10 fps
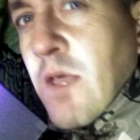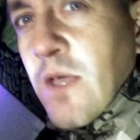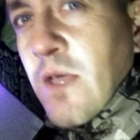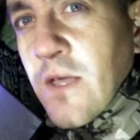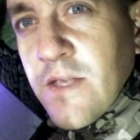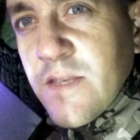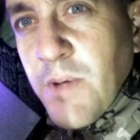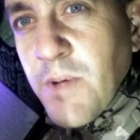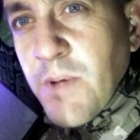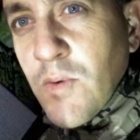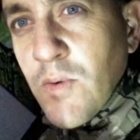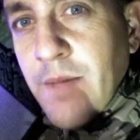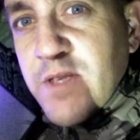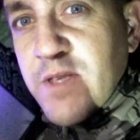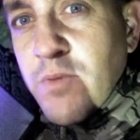This spirit wheel app, this
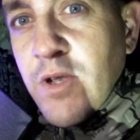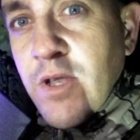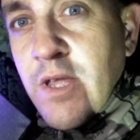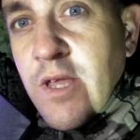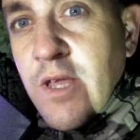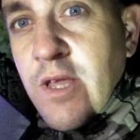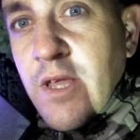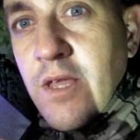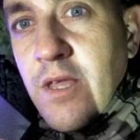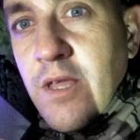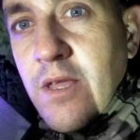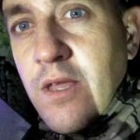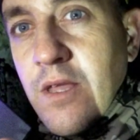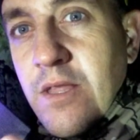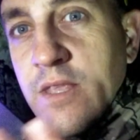one
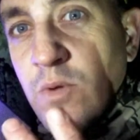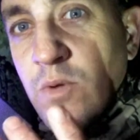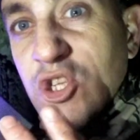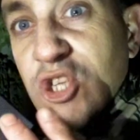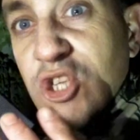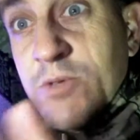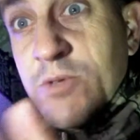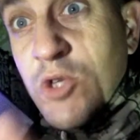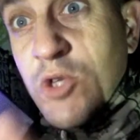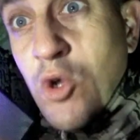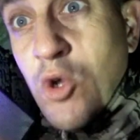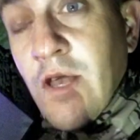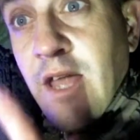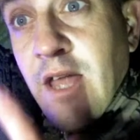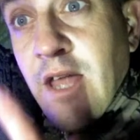just keeps going on and
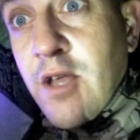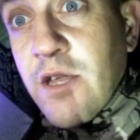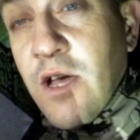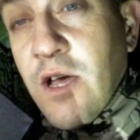on and on.